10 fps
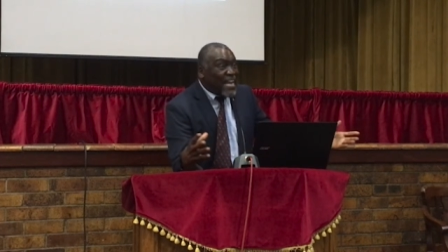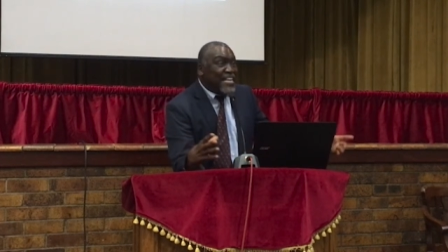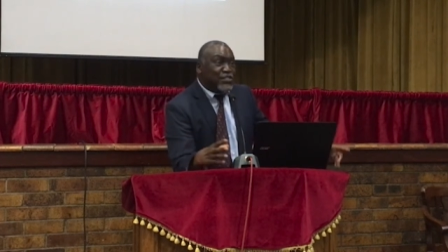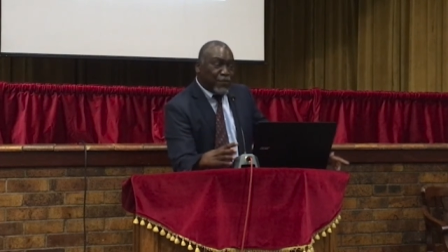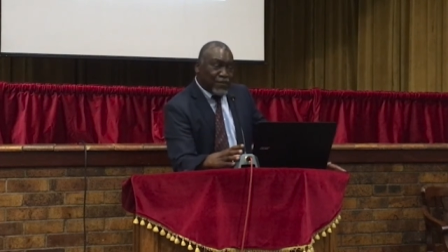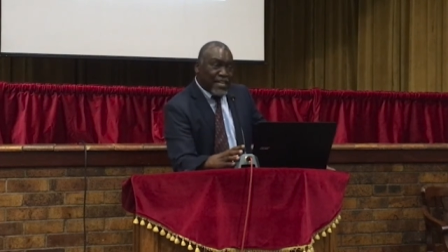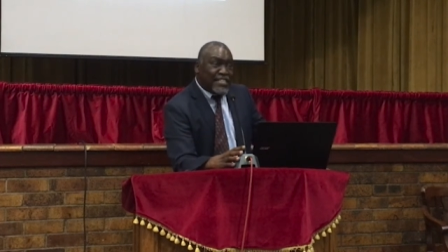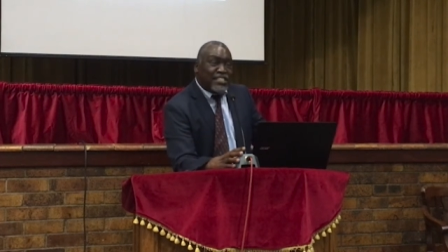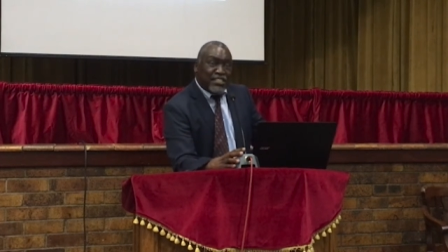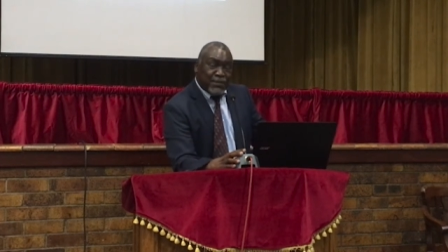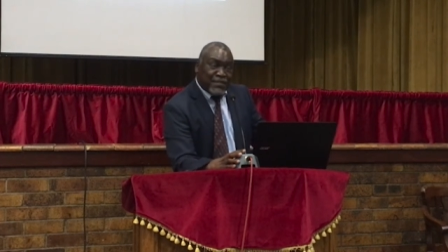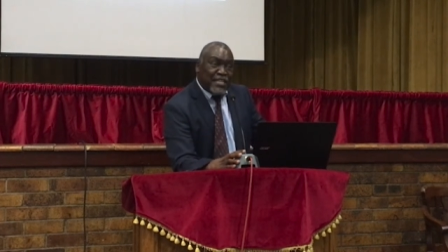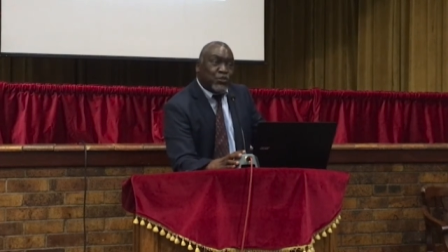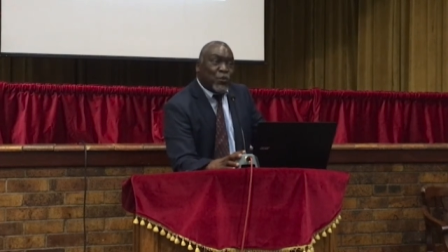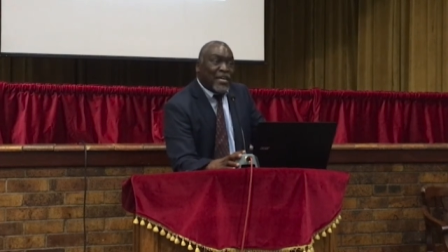other kinds of
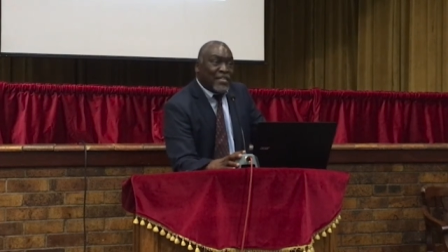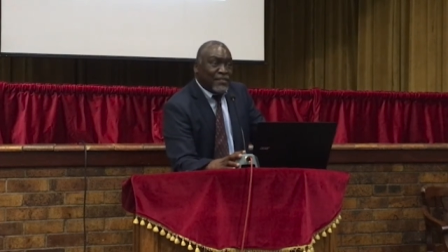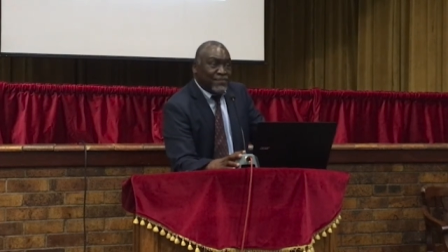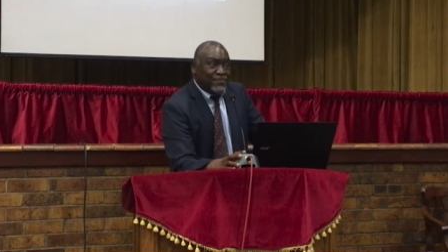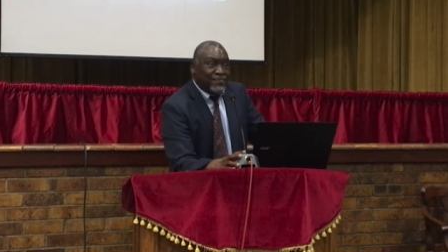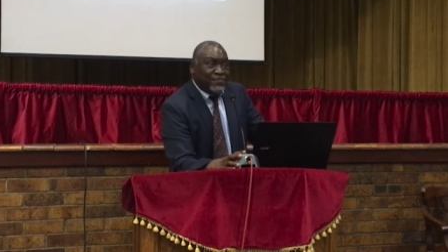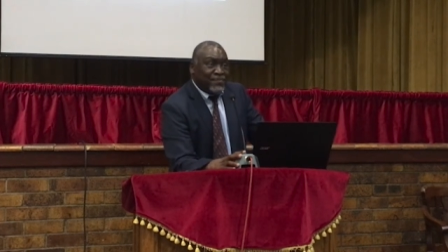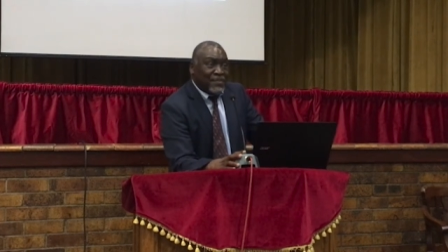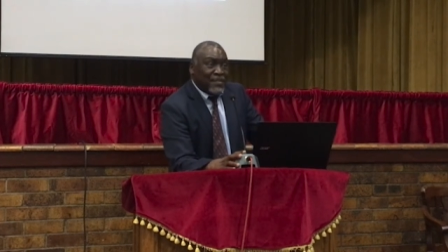relationships as well.